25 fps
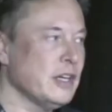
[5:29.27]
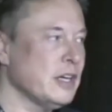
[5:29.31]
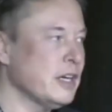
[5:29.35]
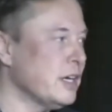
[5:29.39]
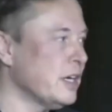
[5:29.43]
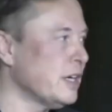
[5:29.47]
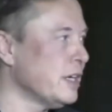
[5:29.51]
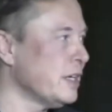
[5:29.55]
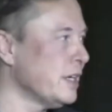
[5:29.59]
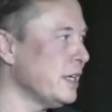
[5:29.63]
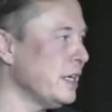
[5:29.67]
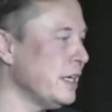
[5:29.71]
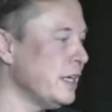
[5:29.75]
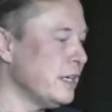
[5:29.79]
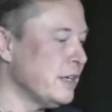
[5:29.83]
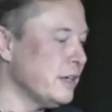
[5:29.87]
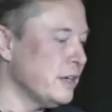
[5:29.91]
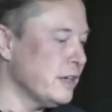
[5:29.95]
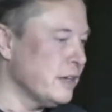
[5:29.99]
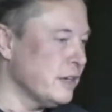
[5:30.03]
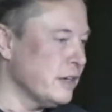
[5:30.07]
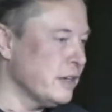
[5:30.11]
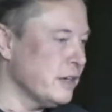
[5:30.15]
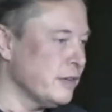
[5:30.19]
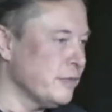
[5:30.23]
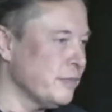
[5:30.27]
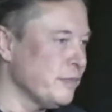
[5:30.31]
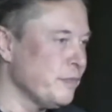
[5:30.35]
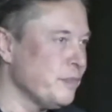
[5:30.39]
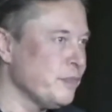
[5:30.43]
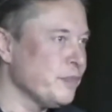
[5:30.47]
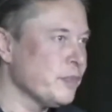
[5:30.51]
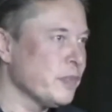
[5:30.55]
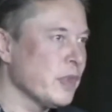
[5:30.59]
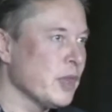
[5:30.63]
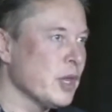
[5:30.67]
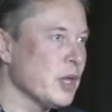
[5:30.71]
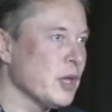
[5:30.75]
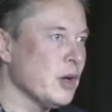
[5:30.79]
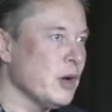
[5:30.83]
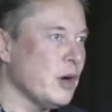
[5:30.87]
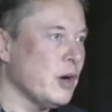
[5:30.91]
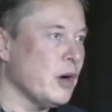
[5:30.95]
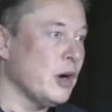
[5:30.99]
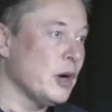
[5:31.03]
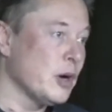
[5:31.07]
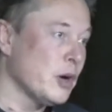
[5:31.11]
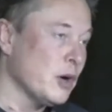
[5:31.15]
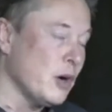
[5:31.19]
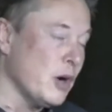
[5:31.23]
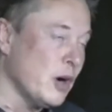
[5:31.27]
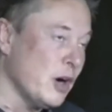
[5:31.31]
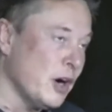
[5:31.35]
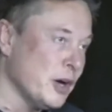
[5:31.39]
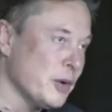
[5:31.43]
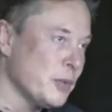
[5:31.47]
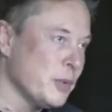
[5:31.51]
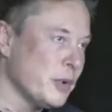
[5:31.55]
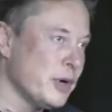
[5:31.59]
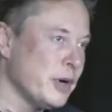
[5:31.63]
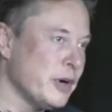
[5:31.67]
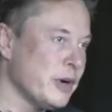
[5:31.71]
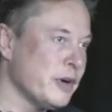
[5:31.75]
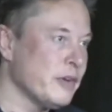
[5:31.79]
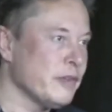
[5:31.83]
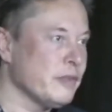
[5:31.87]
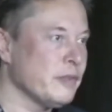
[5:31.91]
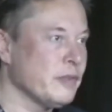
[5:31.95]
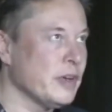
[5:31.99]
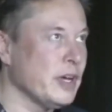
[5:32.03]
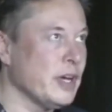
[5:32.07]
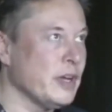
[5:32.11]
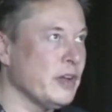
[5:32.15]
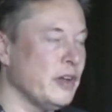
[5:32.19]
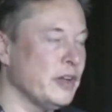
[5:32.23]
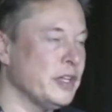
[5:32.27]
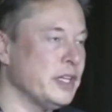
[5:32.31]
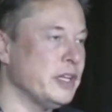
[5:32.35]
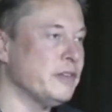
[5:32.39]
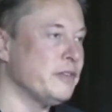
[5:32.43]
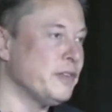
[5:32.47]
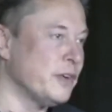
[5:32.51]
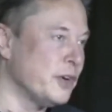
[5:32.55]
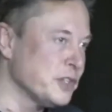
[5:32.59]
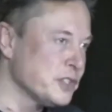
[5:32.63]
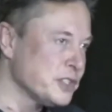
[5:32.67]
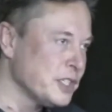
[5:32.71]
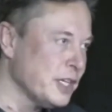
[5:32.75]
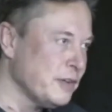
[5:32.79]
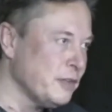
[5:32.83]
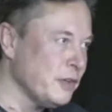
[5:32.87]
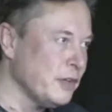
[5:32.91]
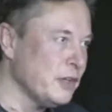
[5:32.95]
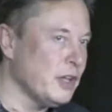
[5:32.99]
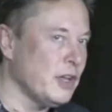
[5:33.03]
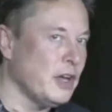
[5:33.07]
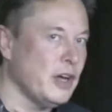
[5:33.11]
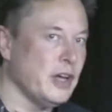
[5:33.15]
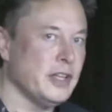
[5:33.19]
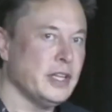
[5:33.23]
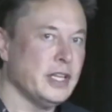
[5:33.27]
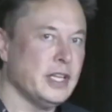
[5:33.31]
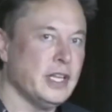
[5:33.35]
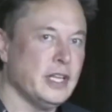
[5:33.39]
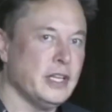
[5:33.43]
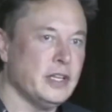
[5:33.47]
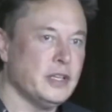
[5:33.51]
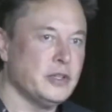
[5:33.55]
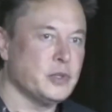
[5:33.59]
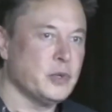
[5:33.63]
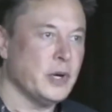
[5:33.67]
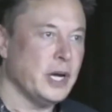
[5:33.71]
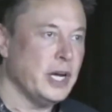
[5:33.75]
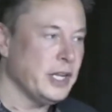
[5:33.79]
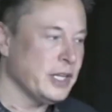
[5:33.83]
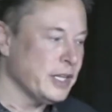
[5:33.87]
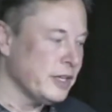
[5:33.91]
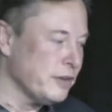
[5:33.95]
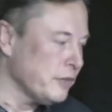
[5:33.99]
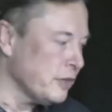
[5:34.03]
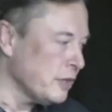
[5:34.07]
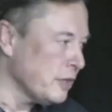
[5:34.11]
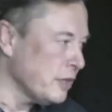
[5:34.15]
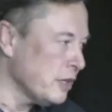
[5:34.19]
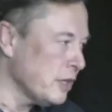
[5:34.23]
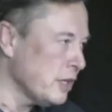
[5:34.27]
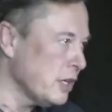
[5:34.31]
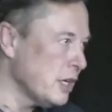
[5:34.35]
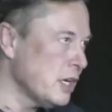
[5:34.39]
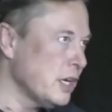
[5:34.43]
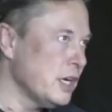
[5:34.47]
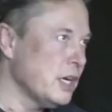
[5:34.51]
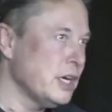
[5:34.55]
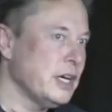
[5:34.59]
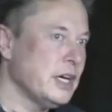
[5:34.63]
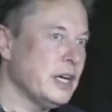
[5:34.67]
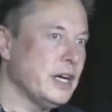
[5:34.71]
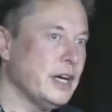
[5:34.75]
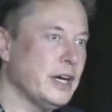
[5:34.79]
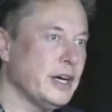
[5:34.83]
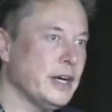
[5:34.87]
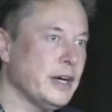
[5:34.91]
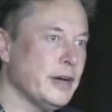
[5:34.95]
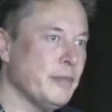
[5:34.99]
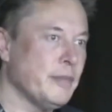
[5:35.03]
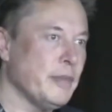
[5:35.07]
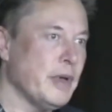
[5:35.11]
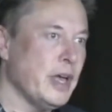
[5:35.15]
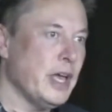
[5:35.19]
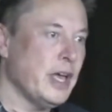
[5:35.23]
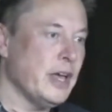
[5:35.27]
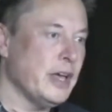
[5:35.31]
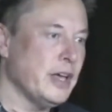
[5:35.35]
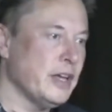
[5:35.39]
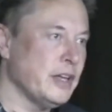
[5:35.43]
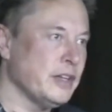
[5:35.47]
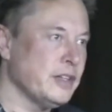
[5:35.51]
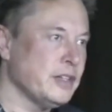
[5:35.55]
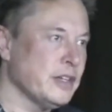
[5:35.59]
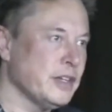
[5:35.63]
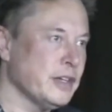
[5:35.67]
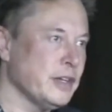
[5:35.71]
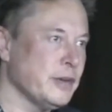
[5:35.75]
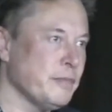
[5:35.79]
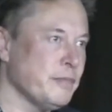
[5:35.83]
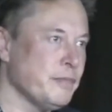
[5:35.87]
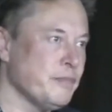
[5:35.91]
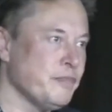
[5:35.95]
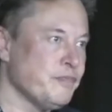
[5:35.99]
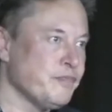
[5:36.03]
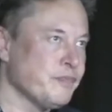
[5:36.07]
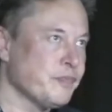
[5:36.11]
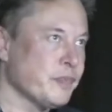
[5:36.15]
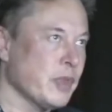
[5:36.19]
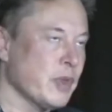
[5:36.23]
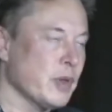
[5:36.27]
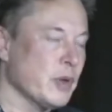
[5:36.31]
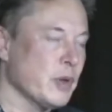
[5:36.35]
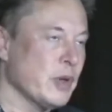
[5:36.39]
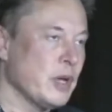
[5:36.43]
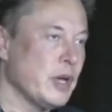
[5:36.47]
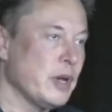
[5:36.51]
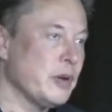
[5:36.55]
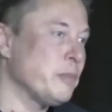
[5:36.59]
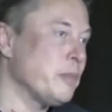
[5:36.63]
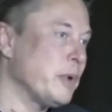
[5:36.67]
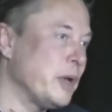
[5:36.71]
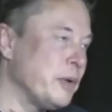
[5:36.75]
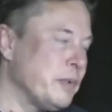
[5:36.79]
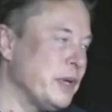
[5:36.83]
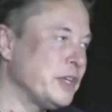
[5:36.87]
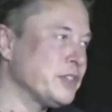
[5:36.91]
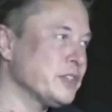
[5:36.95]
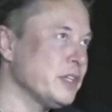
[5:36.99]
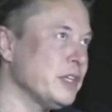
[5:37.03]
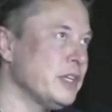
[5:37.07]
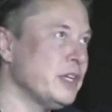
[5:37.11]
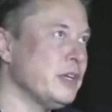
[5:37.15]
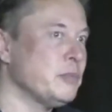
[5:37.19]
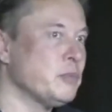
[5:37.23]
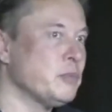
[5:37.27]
have been movies about this, you know, like the Terminator." In 2017, Musk publicly referenced the Terminator